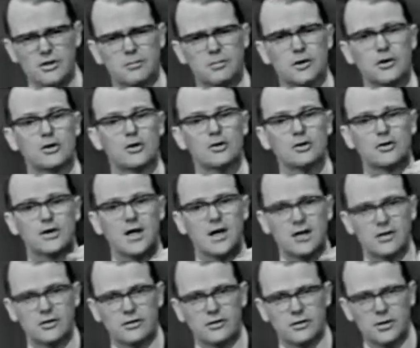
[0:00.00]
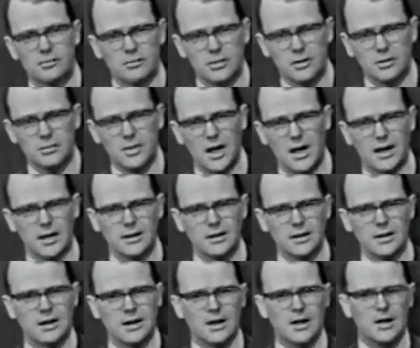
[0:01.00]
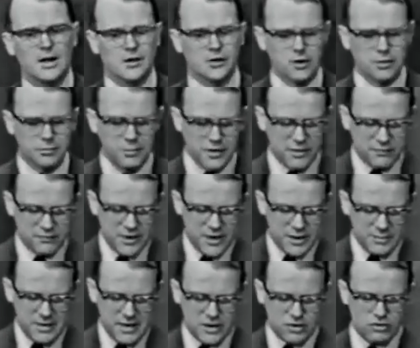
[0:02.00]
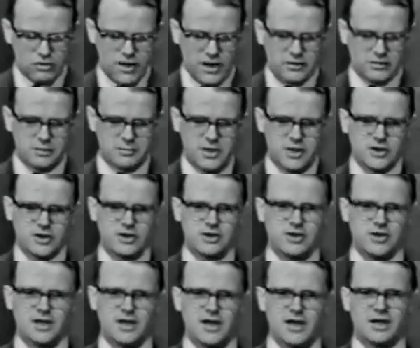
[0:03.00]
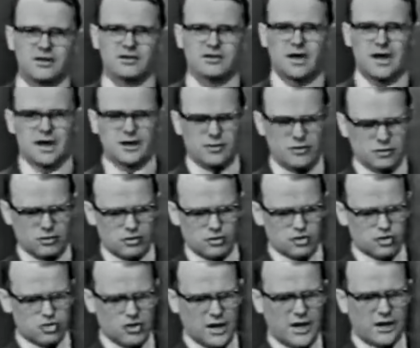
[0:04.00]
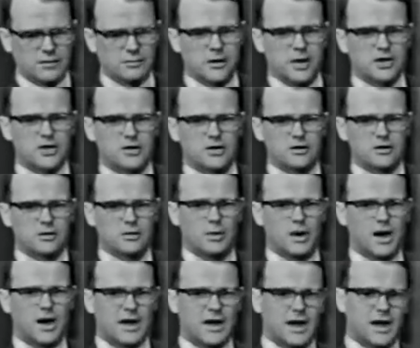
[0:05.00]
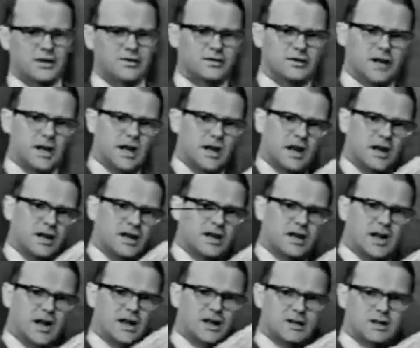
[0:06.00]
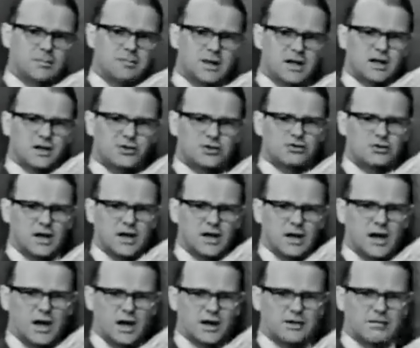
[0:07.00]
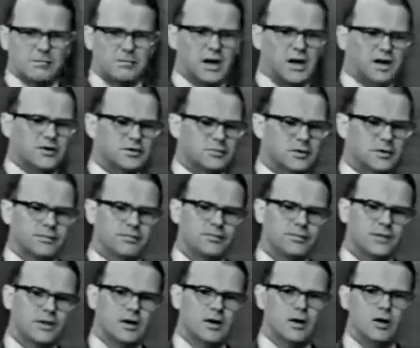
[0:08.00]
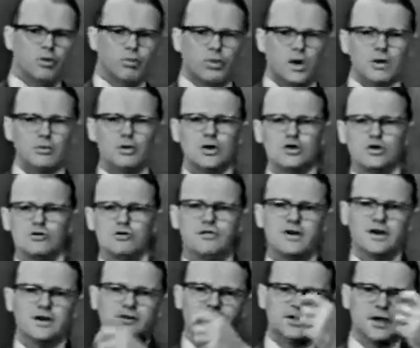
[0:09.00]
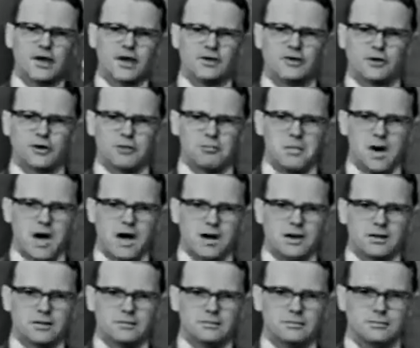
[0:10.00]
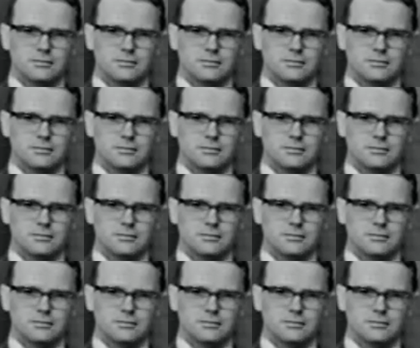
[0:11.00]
to produce a simple model. Don't be afraid to make transformations in the x-axis or transformations in the y-axis to get it to be a straight line if possible. When would you fit a second order model?